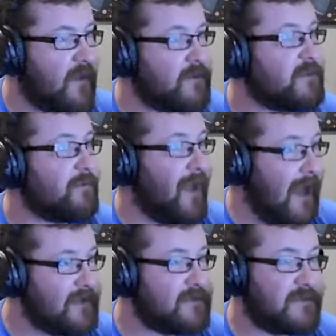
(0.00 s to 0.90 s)

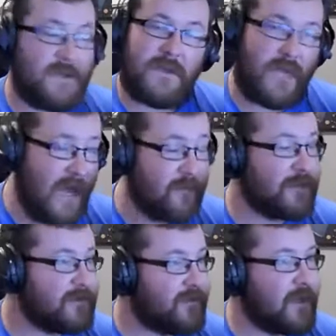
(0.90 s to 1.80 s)
surpassing
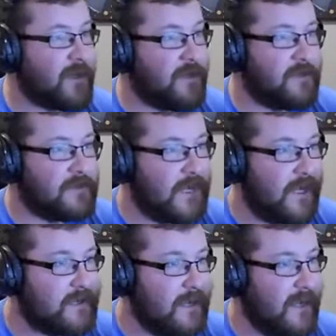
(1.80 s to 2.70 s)
Cameron's very own
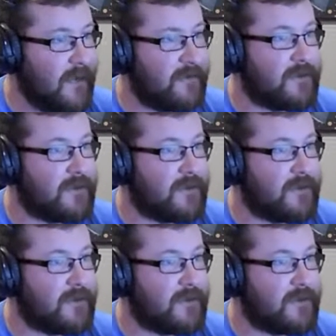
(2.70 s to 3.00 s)
Titanic,